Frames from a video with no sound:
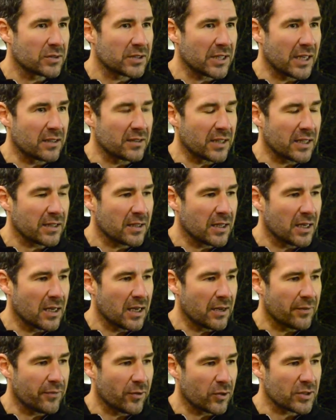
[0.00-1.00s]
certainly.
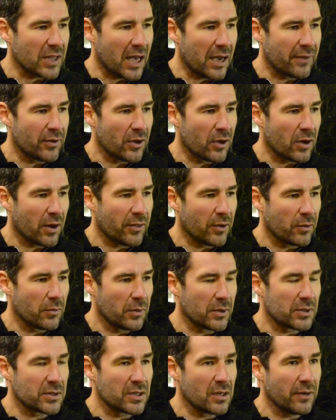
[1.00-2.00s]
First half hour I thought we
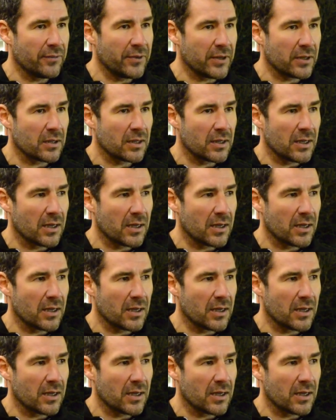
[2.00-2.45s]
were terrific.